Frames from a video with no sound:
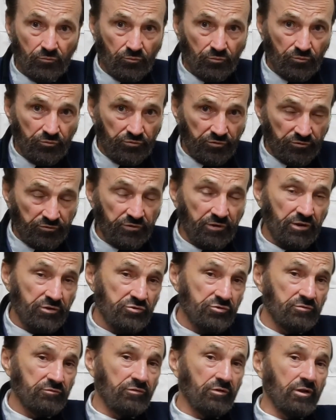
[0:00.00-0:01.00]

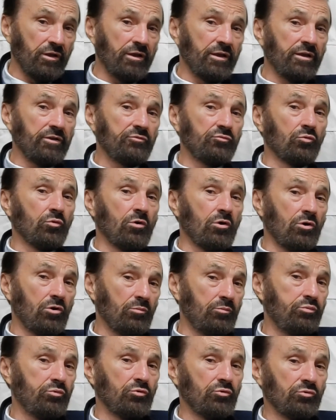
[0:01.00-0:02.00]
secession flags were all
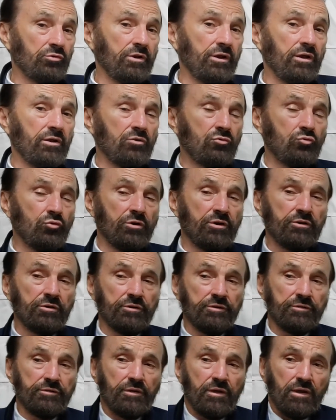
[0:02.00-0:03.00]
pulled down quickly,
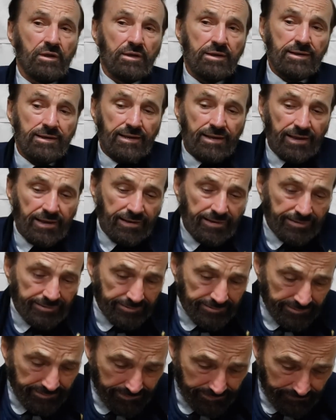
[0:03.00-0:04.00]
and
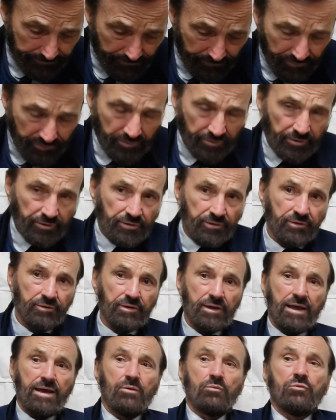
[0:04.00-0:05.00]

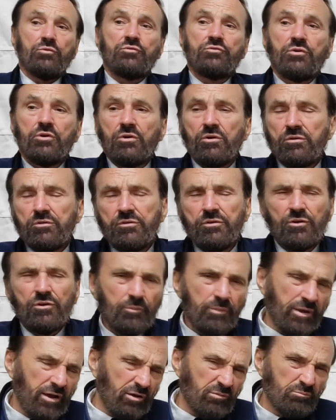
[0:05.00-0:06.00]
I was there until
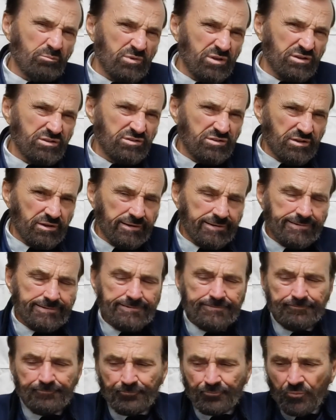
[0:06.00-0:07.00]
about midday.
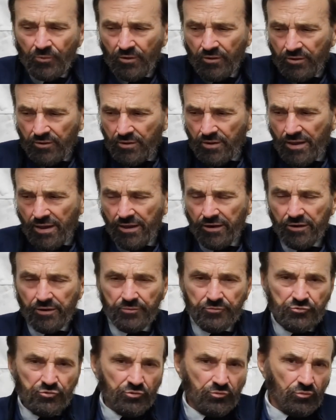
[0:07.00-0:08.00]
I left
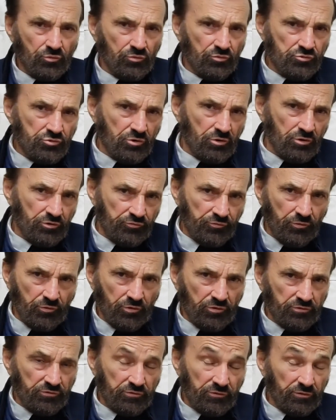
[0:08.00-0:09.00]
General Charles
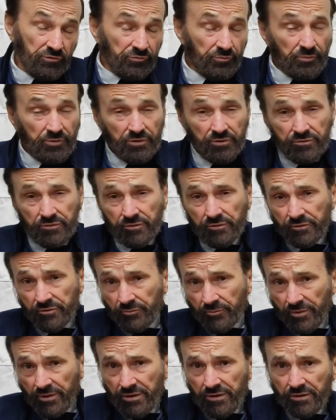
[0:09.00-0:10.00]
Ferguson Smith in
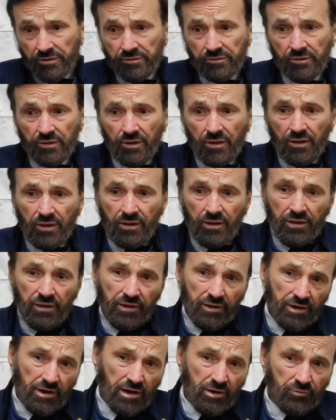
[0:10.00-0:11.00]
command, and
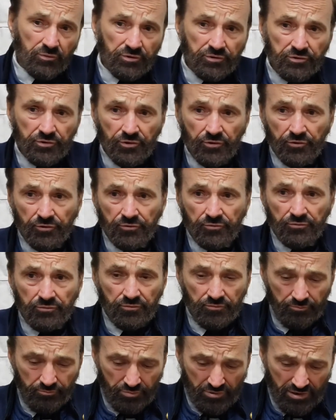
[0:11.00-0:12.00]
I returned
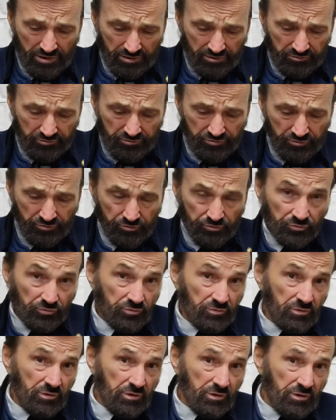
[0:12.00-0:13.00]
back to
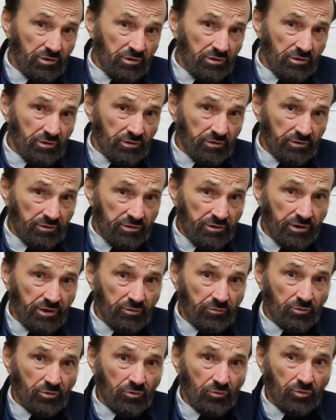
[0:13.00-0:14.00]

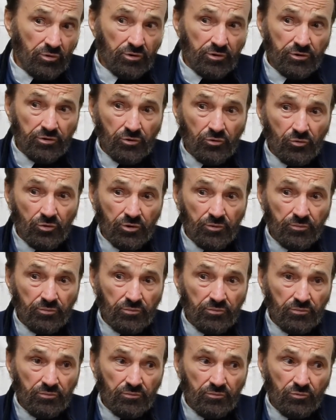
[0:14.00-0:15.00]
Cairo, Illinois,
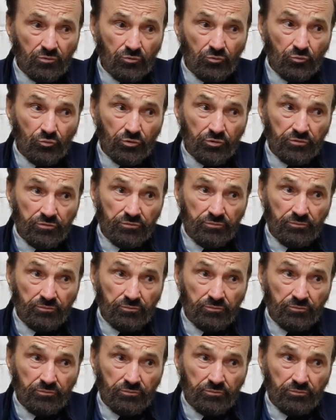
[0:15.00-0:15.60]
with